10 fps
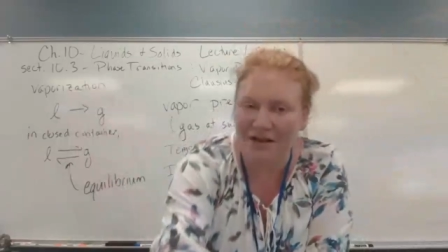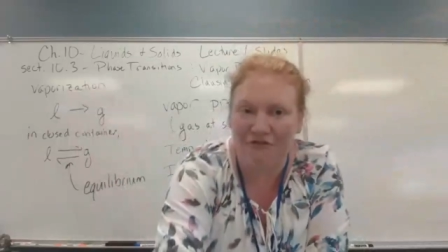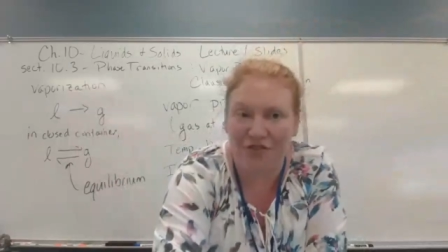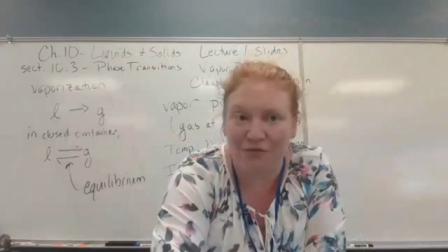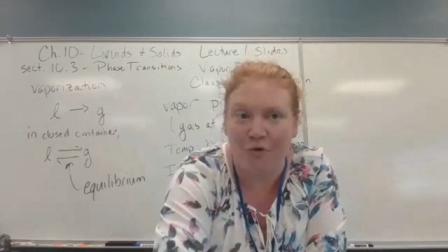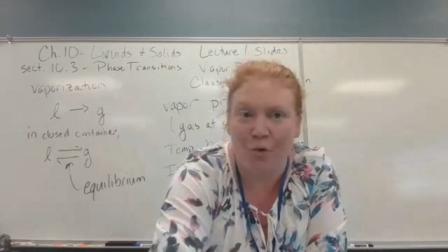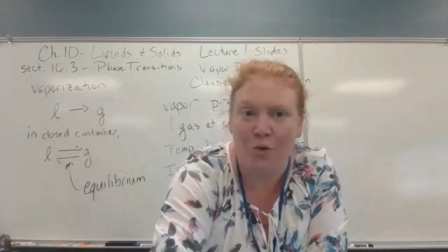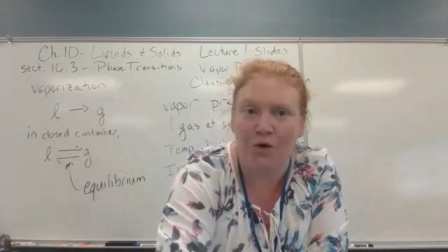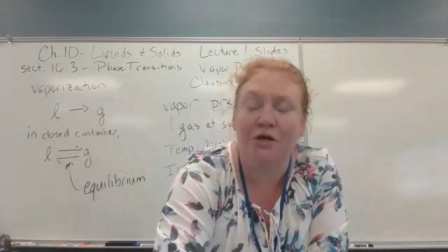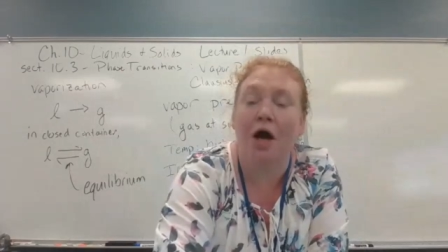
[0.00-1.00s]
But now I've got
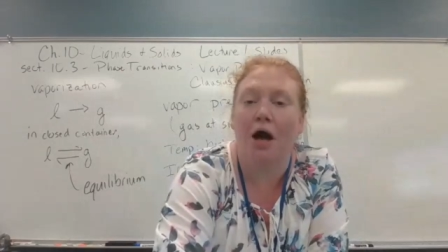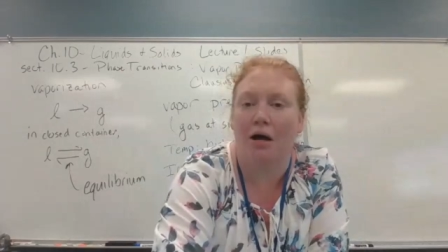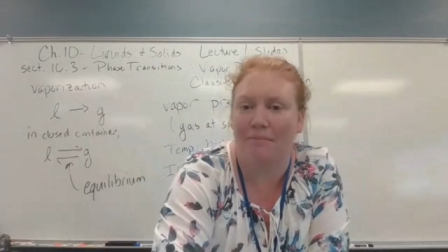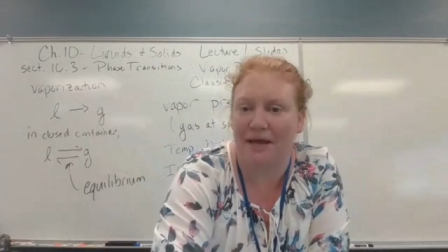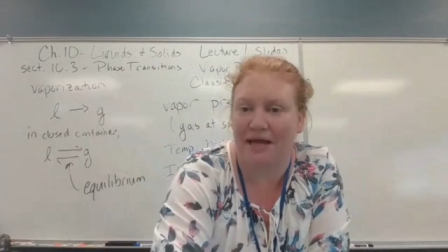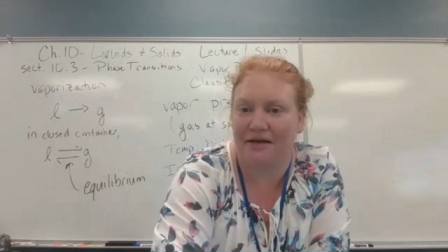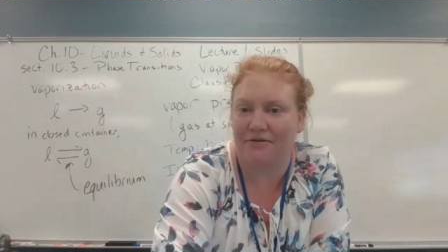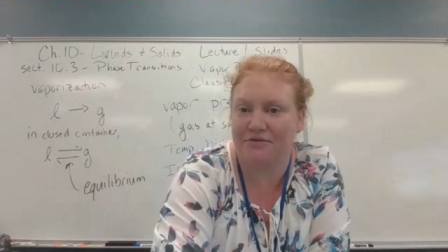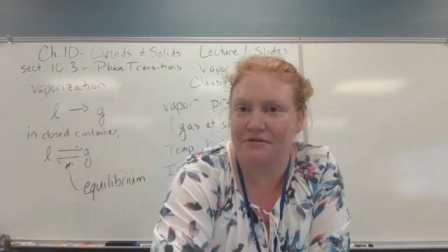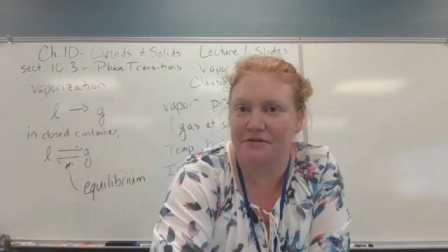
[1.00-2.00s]
4
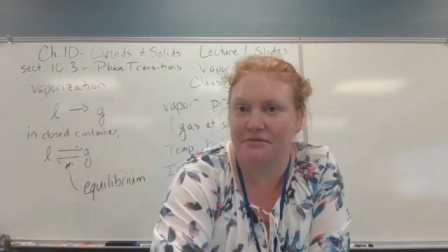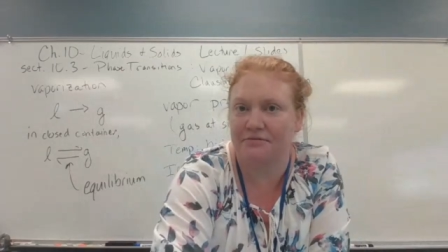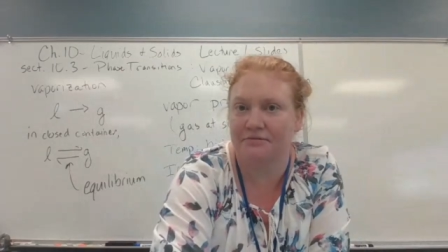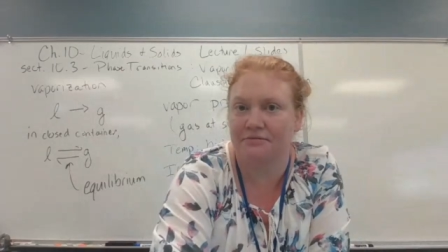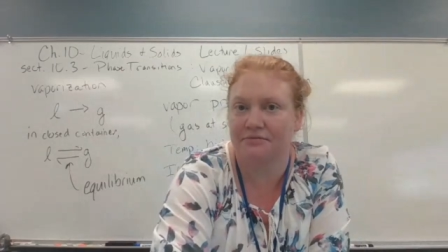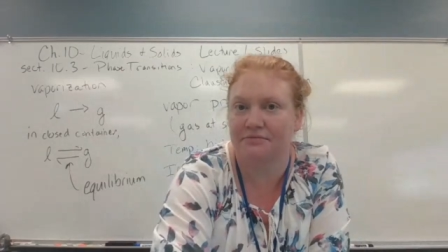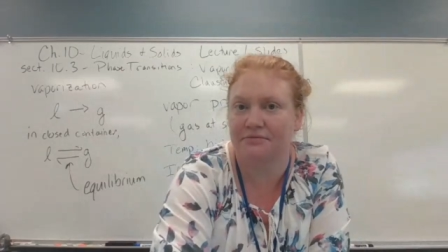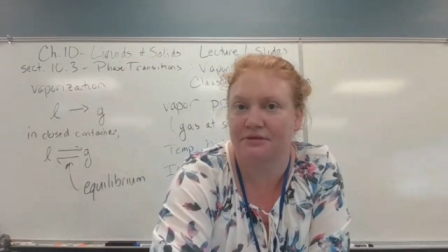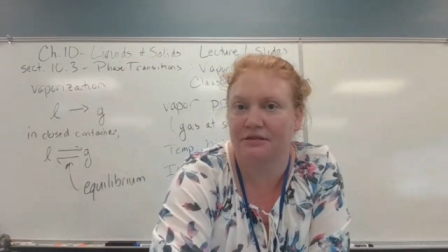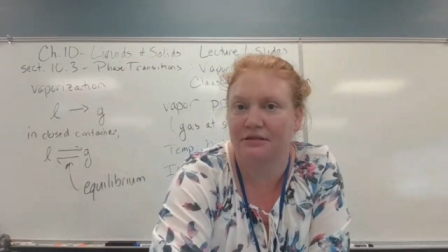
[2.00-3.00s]
compounds
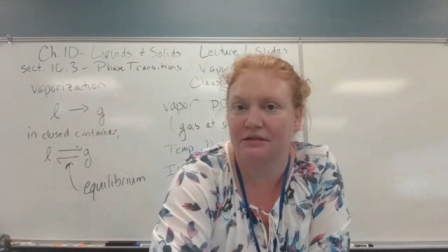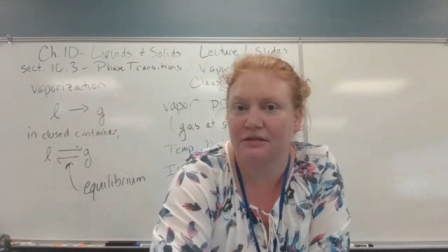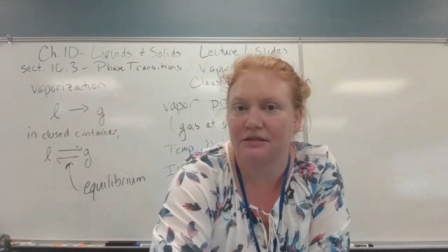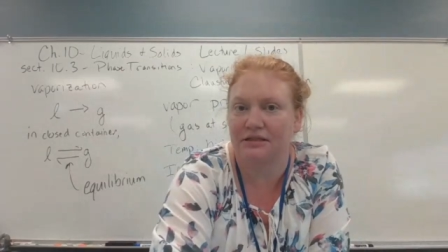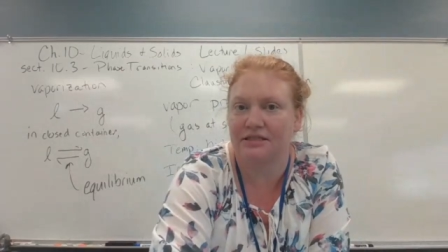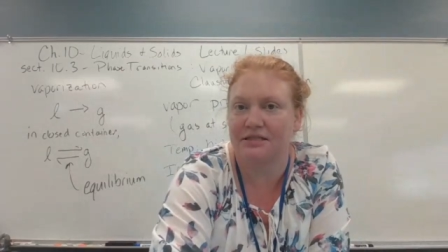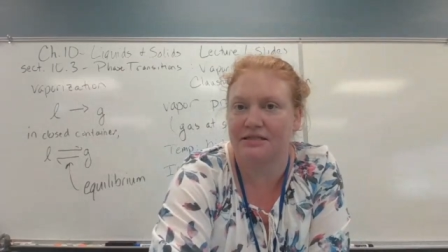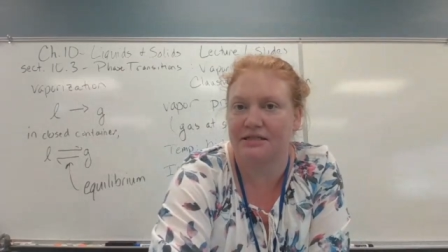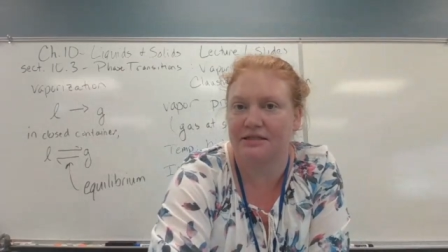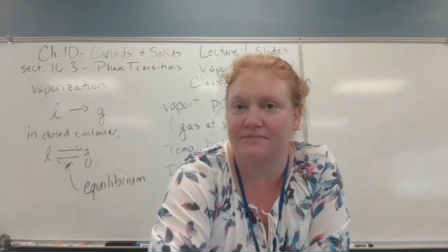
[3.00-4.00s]

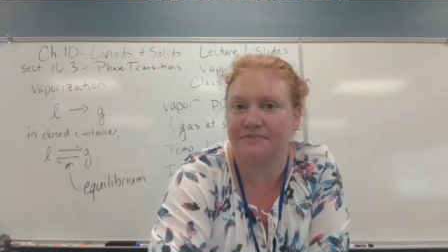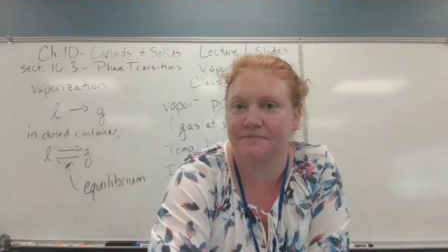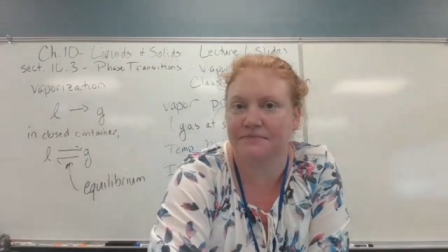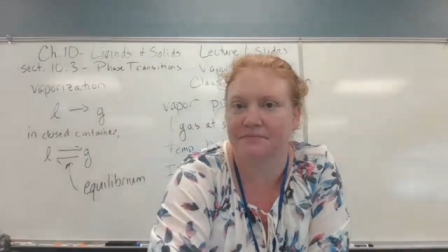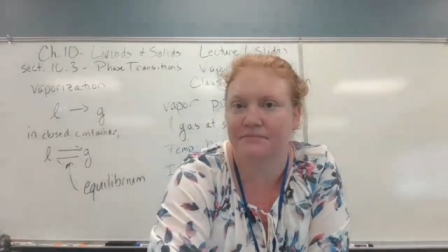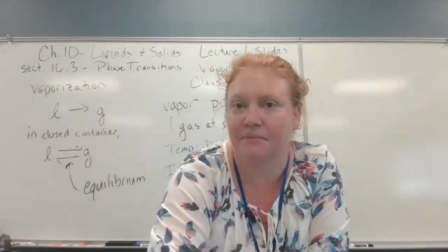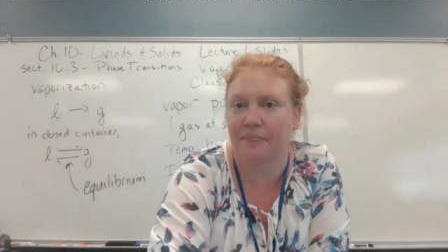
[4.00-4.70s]
listed.